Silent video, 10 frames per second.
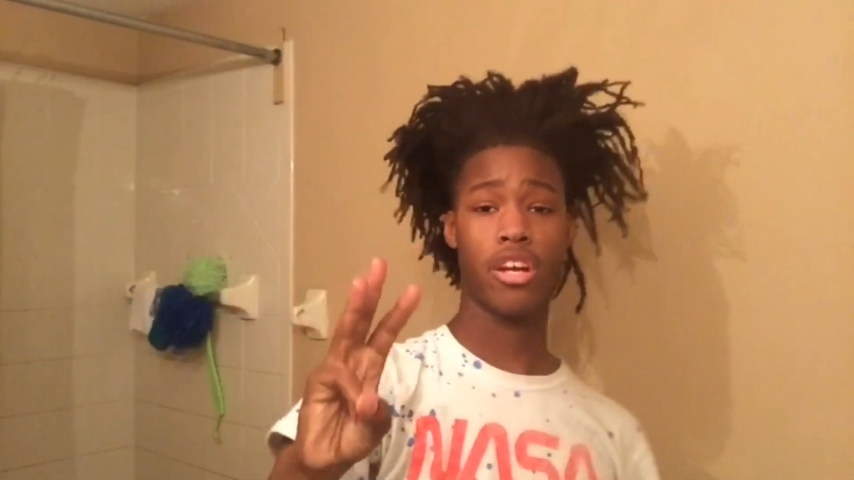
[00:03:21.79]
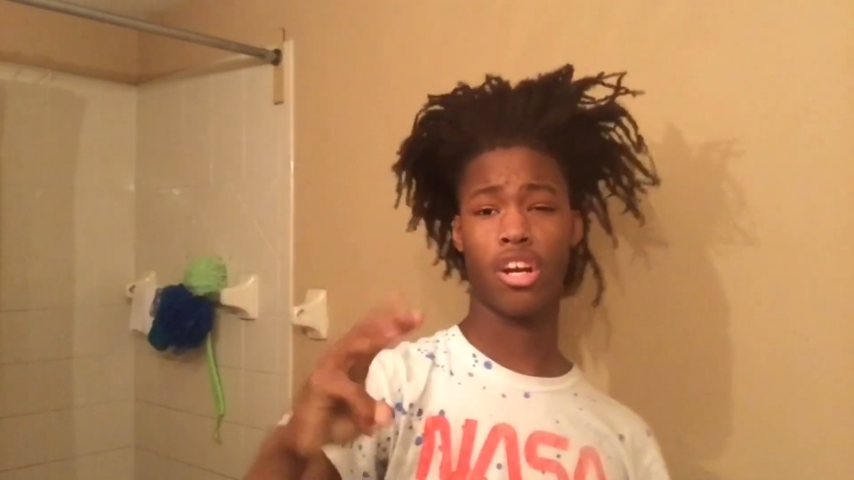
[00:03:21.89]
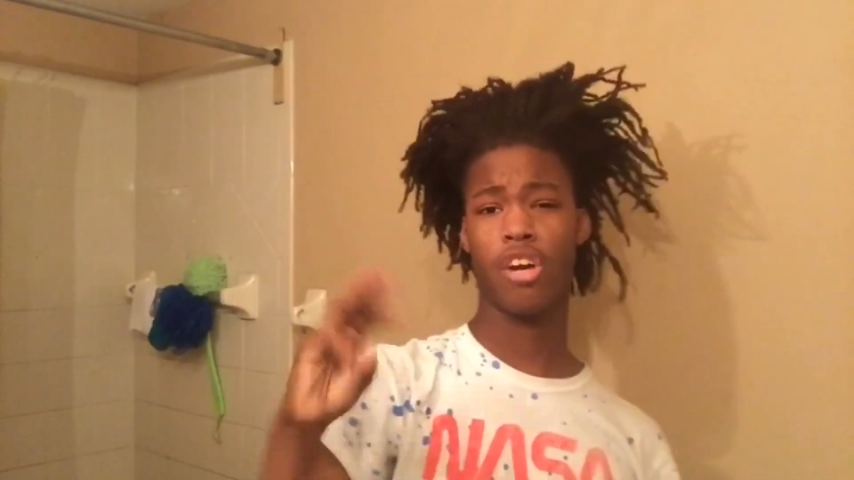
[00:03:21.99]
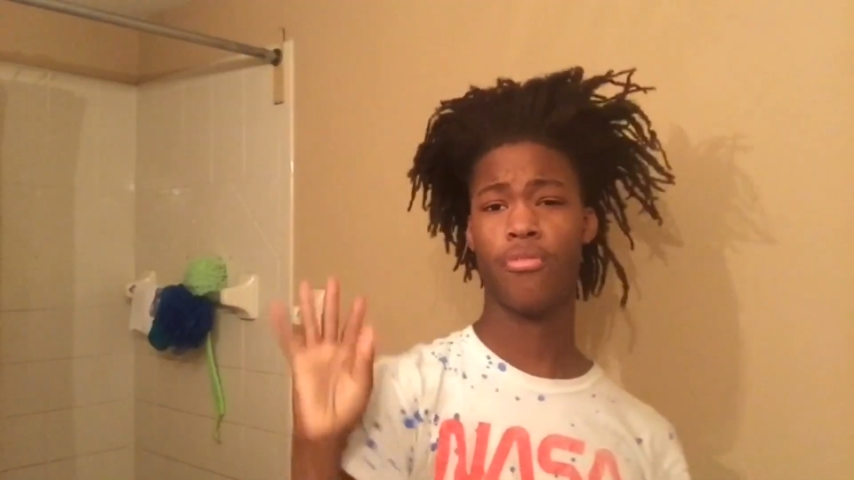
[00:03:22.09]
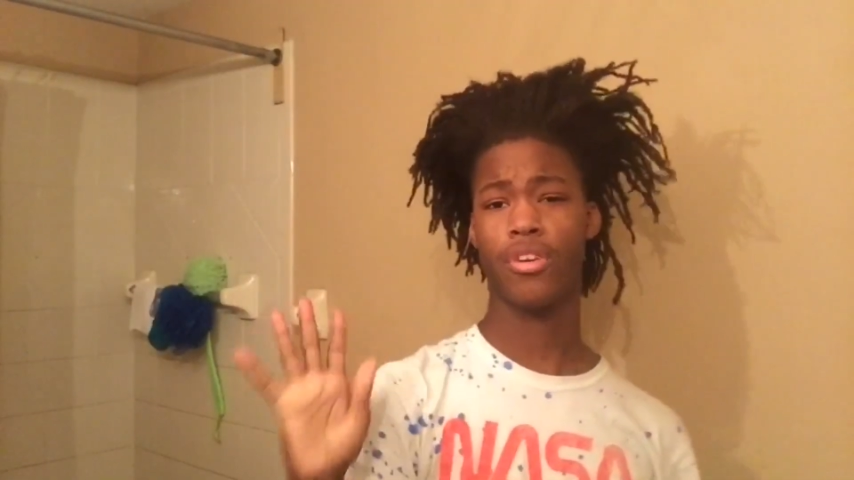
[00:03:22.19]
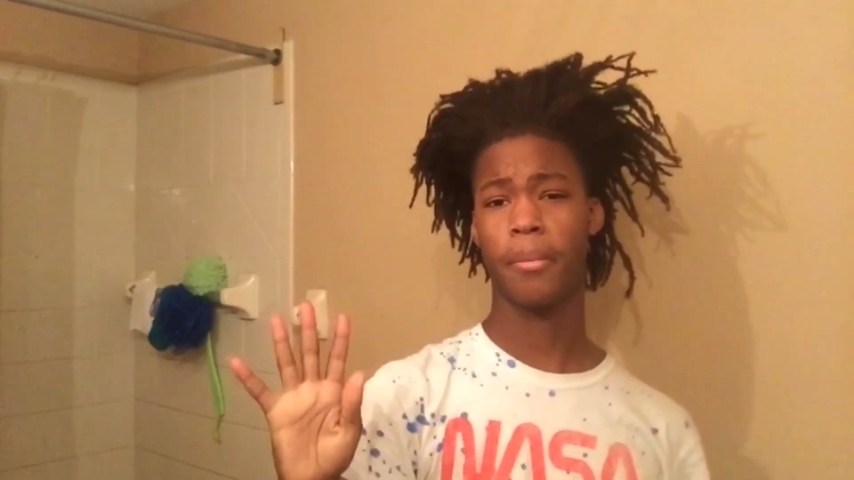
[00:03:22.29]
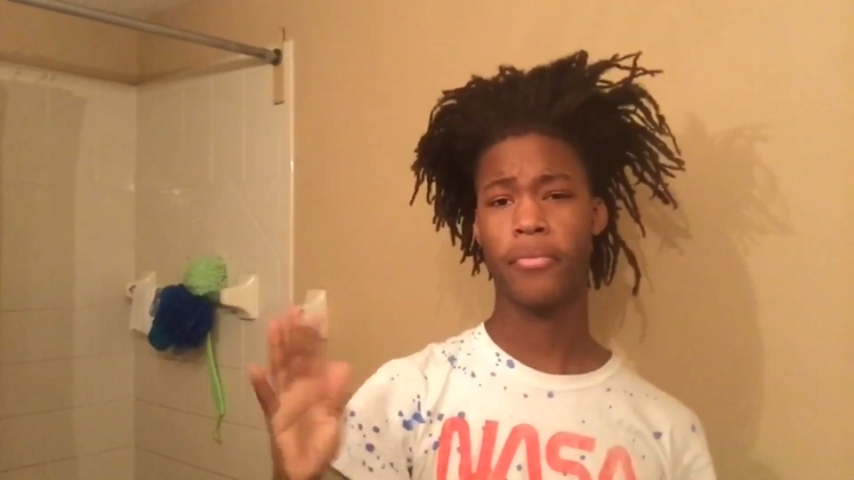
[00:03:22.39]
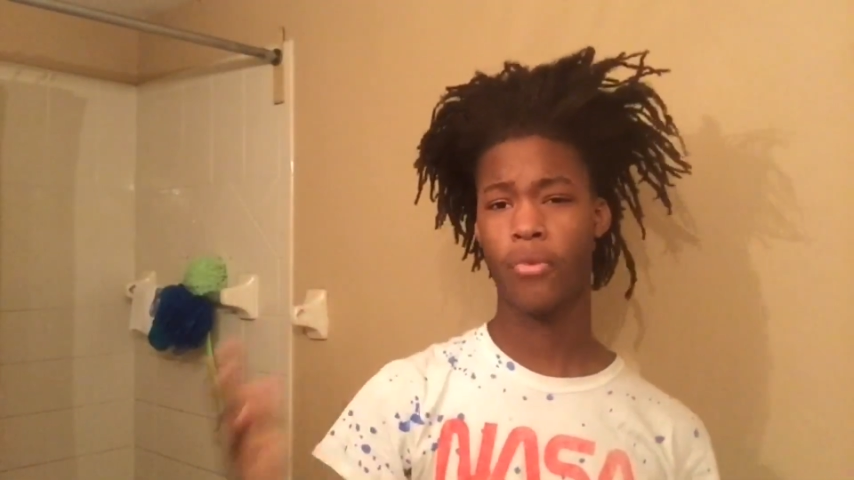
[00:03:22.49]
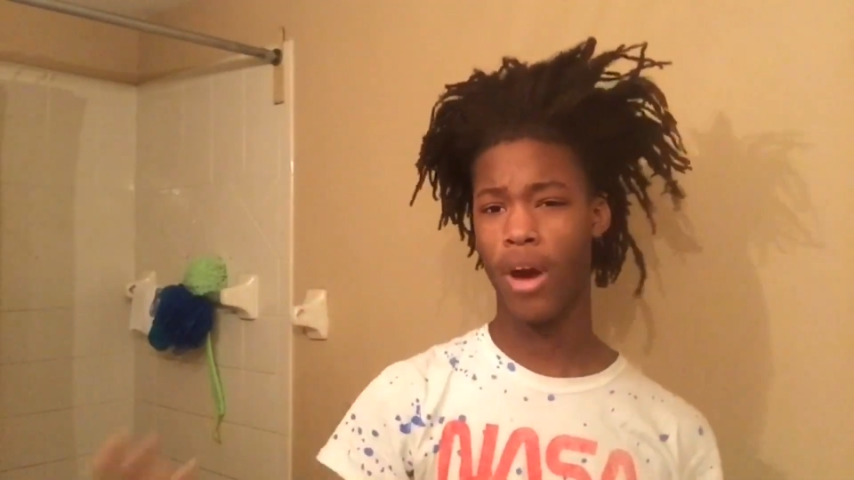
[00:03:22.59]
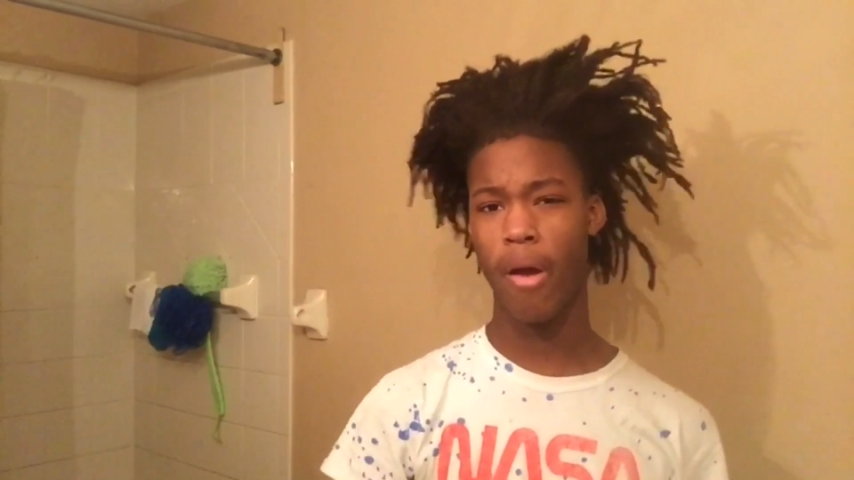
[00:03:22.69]
or for number
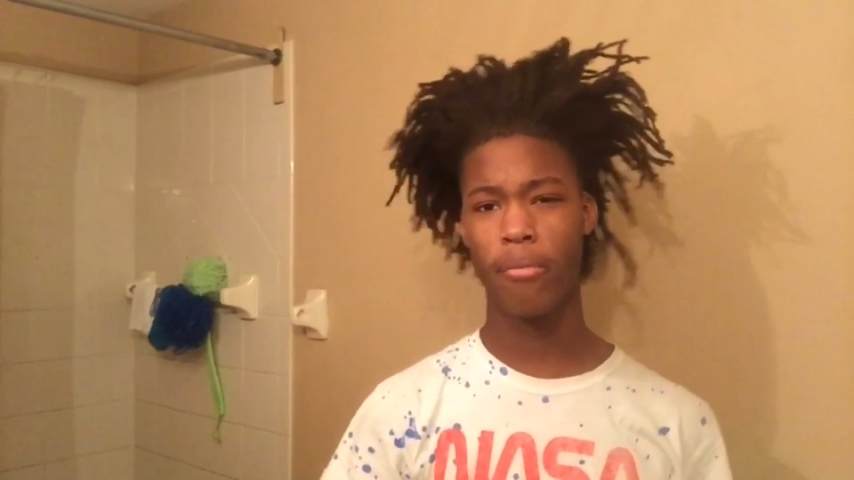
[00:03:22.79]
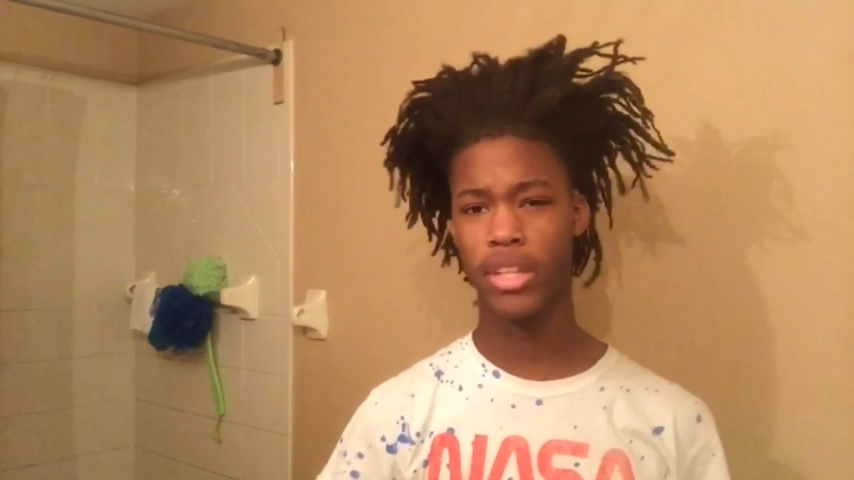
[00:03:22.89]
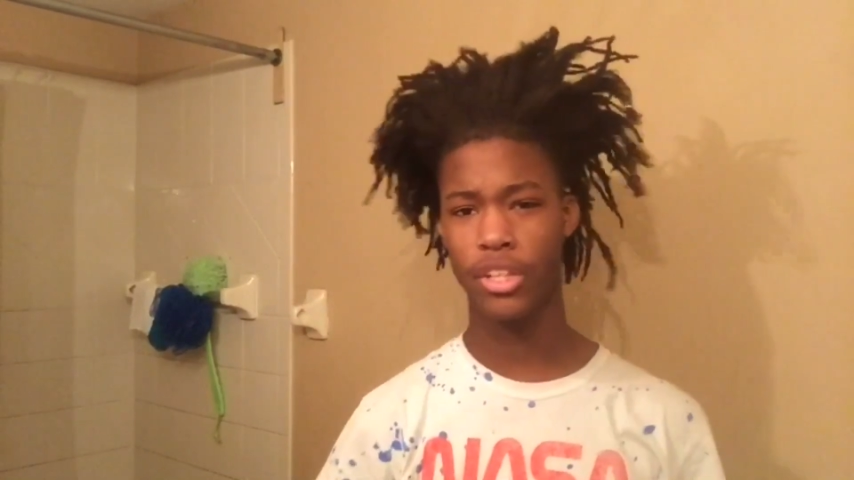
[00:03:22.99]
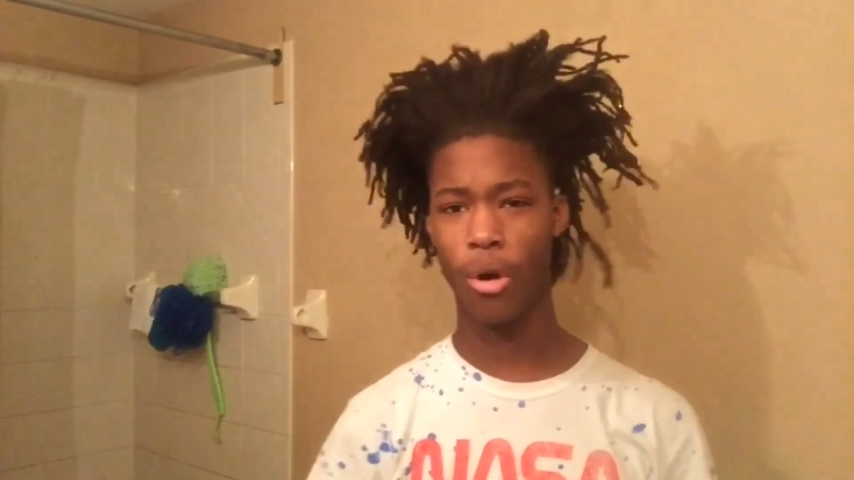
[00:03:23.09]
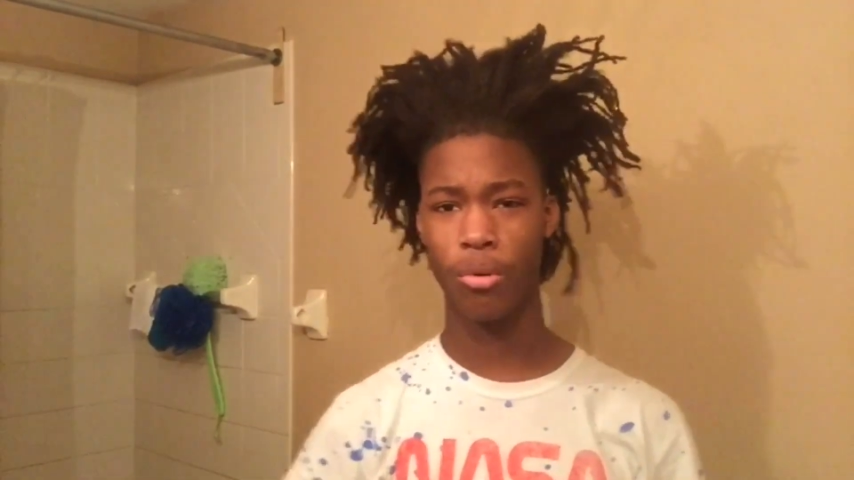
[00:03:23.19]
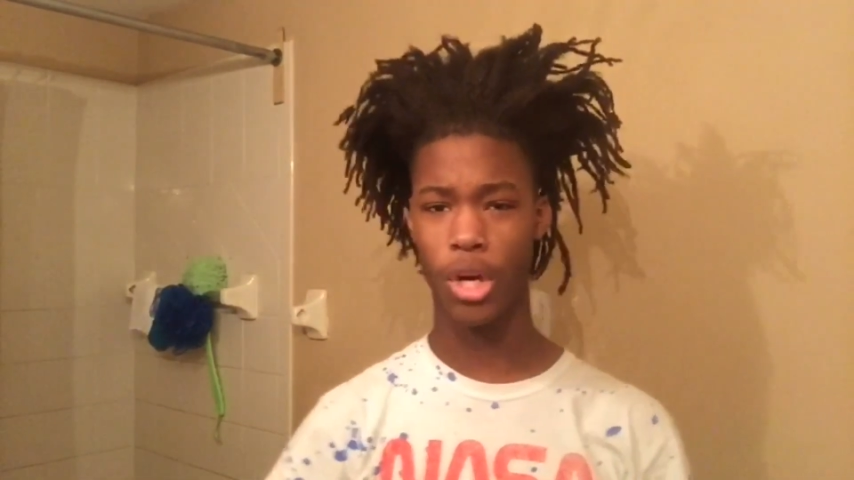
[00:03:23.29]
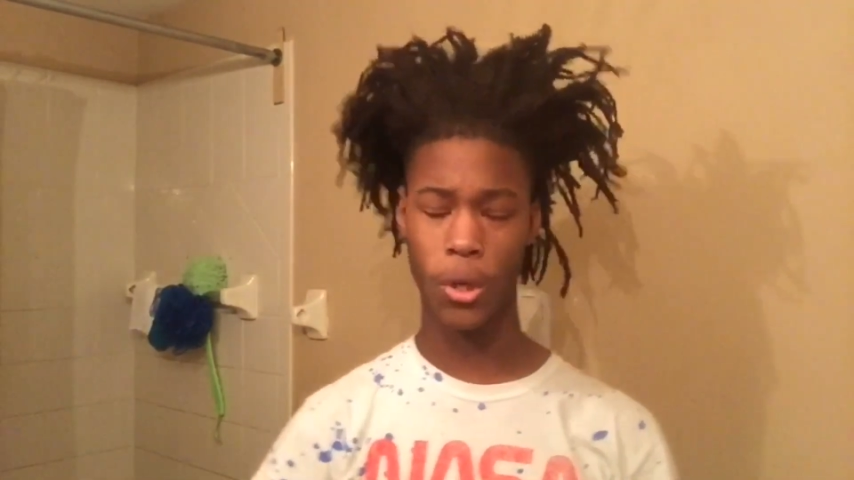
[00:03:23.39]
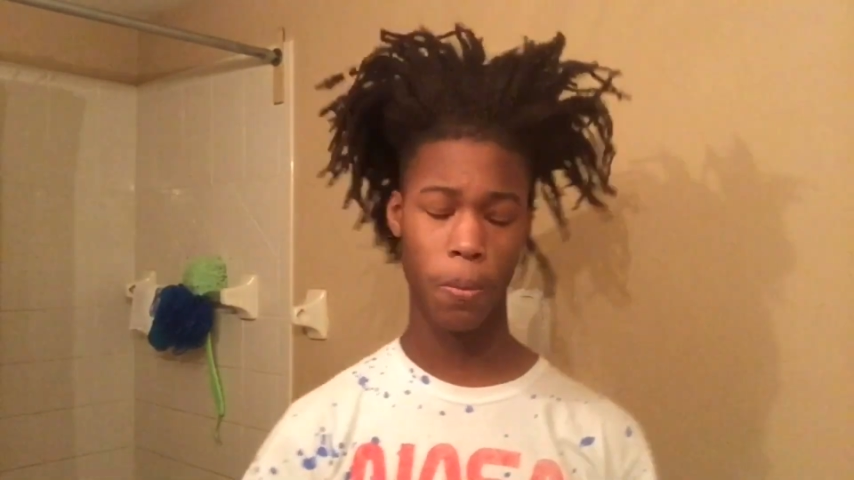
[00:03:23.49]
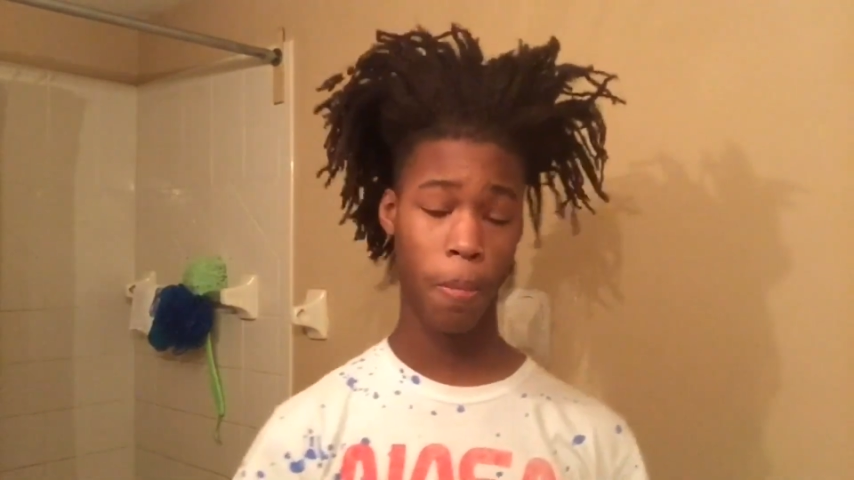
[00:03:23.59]
four, I really don't know,